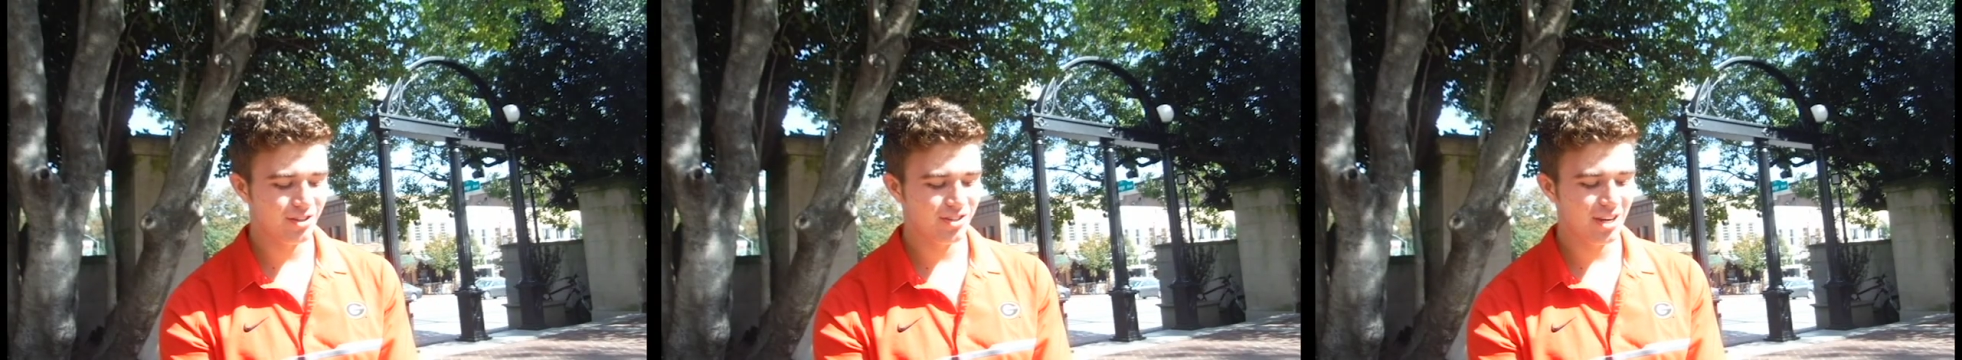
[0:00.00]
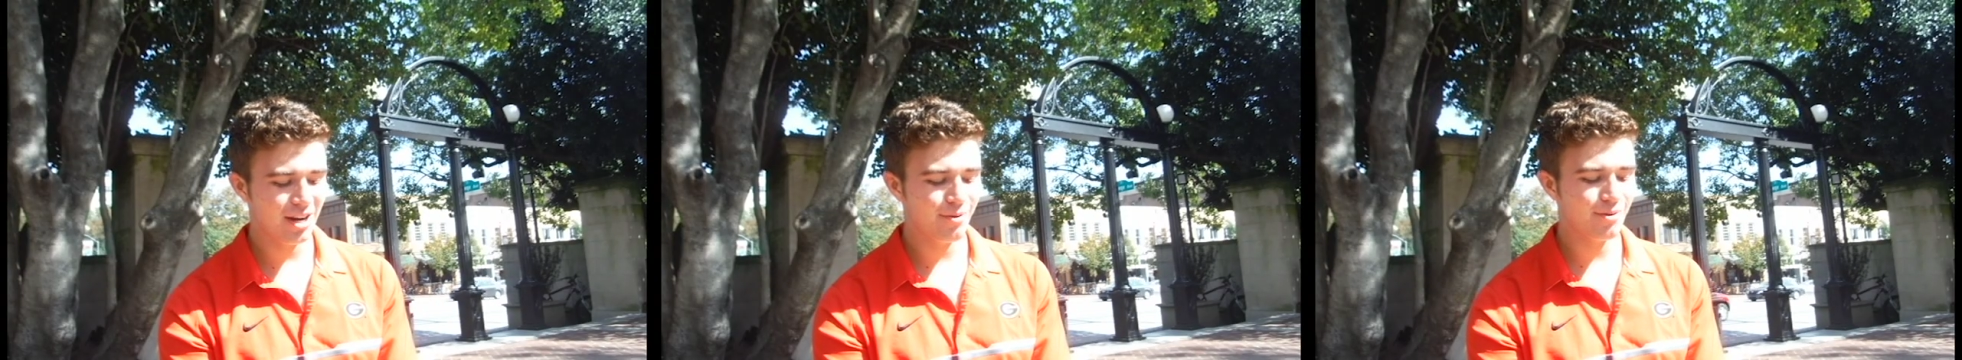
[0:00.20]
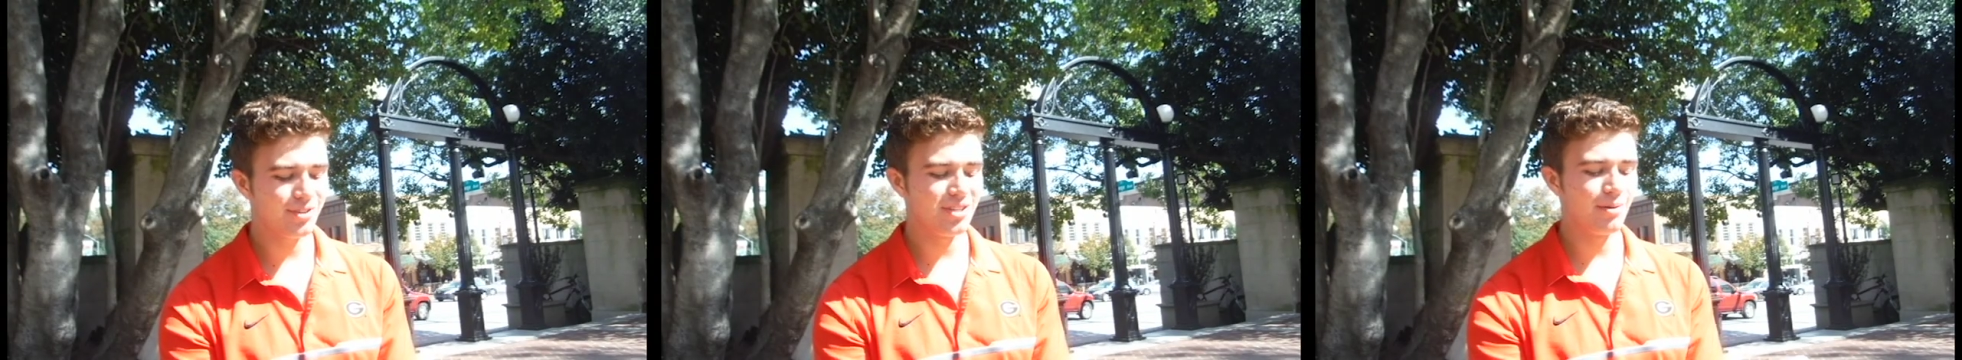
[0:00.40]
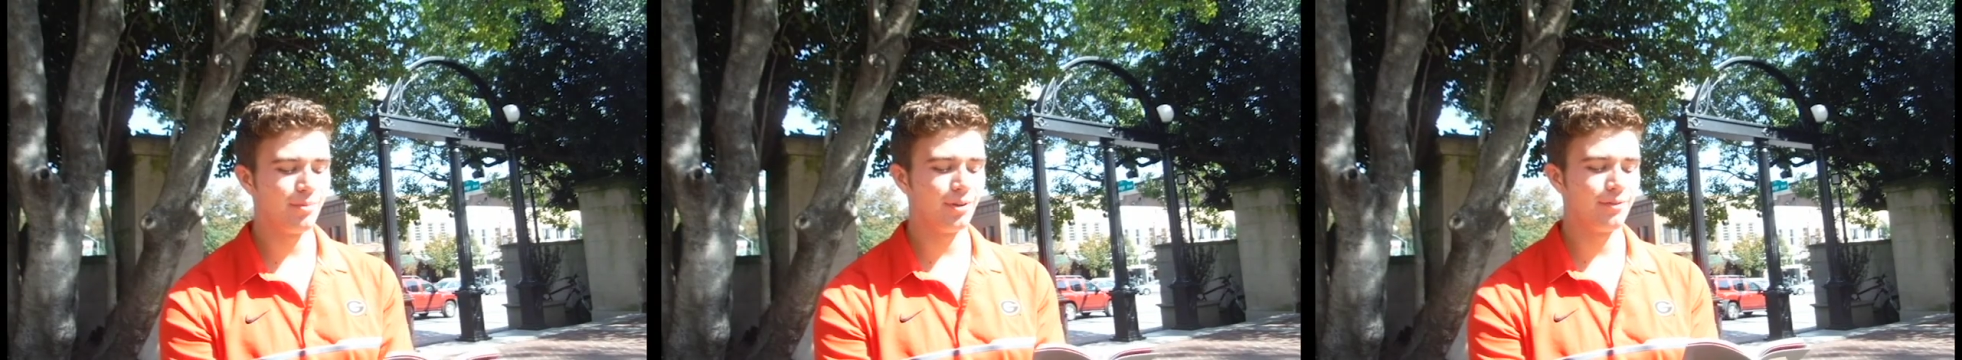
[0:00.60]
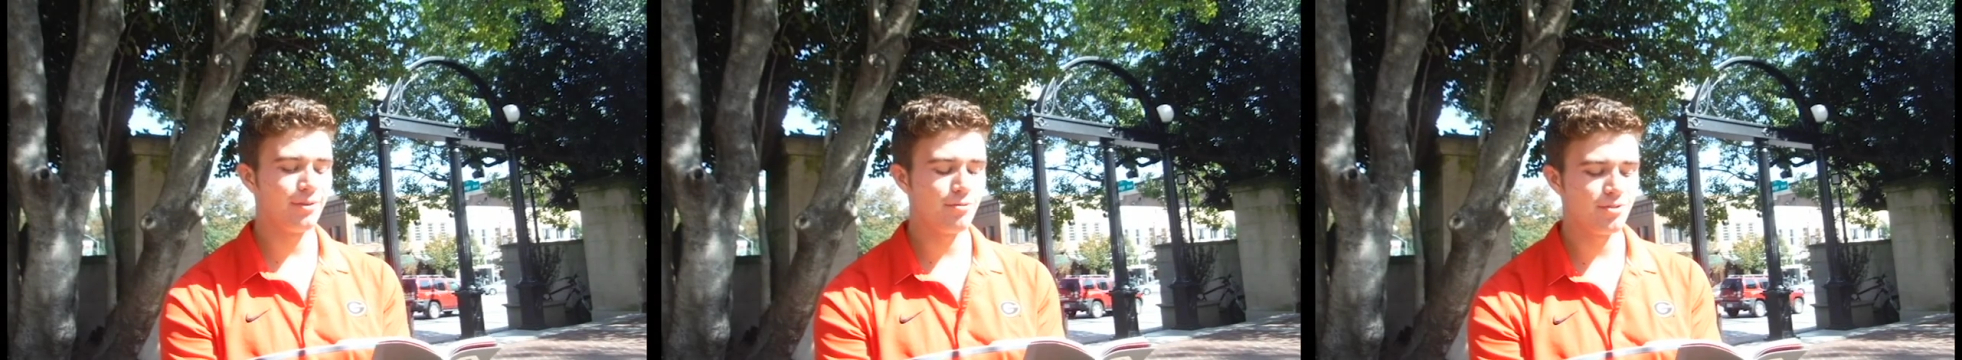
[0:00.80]
the sacred
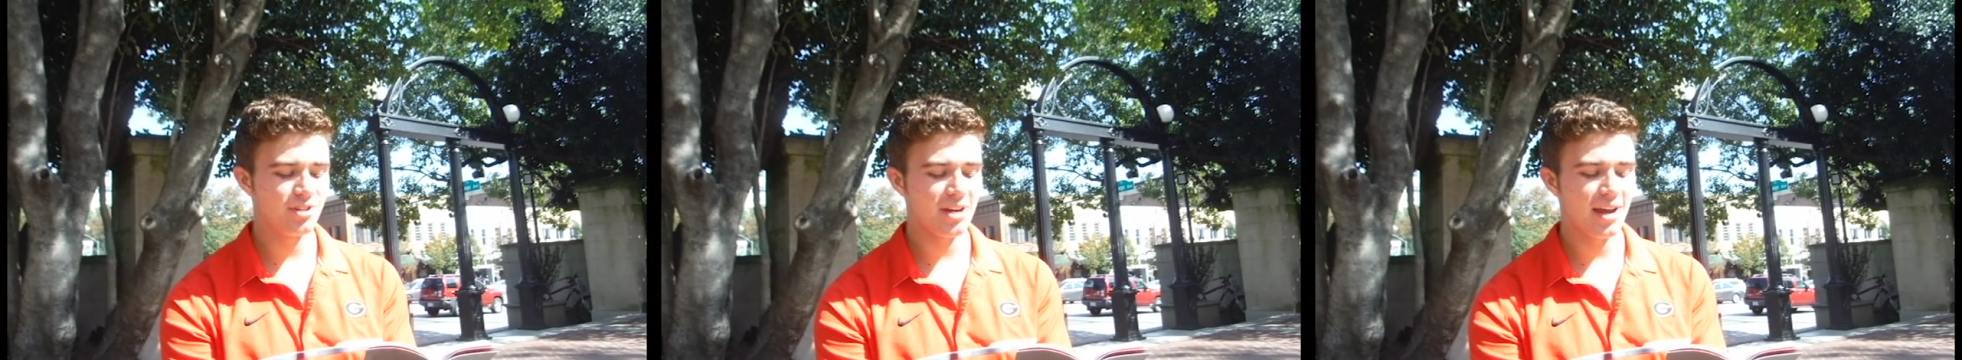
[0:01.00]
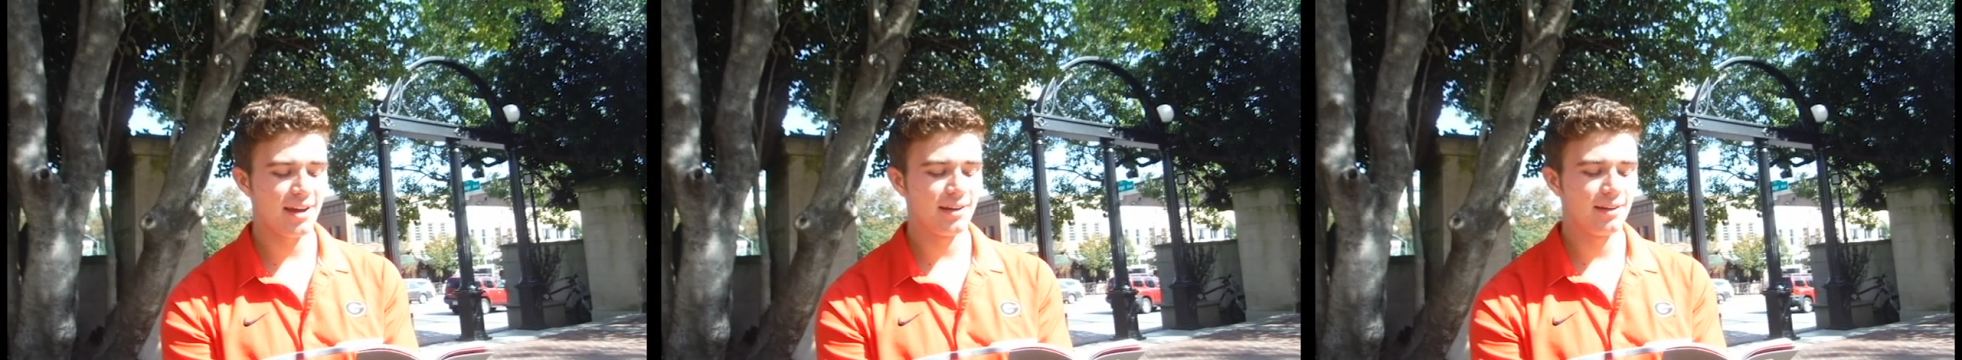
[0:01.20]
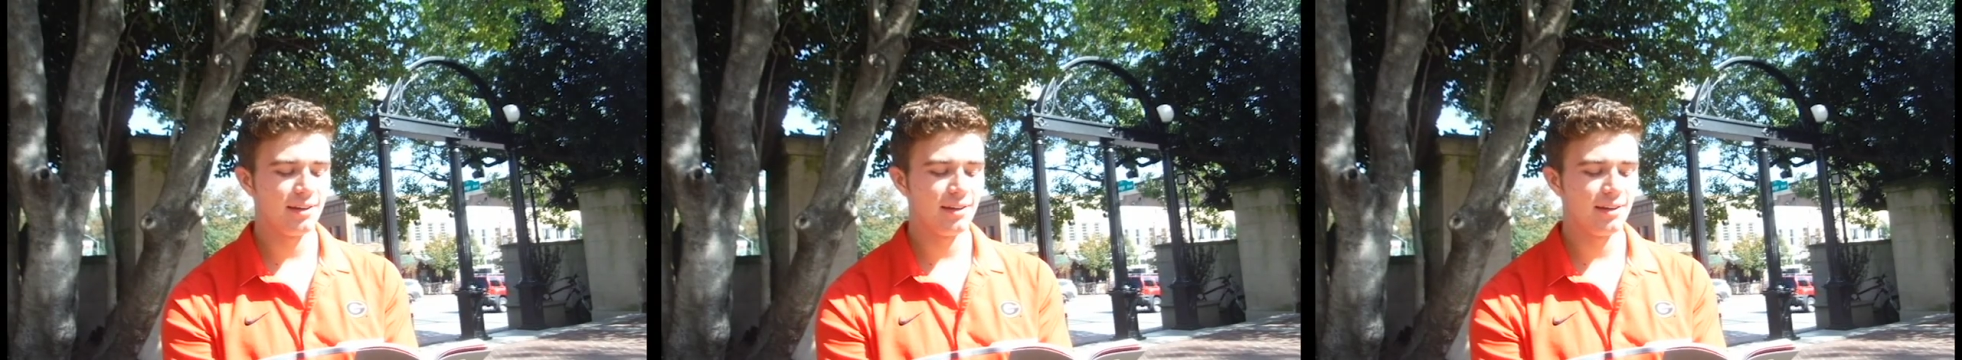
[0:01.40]
symbol of UGA.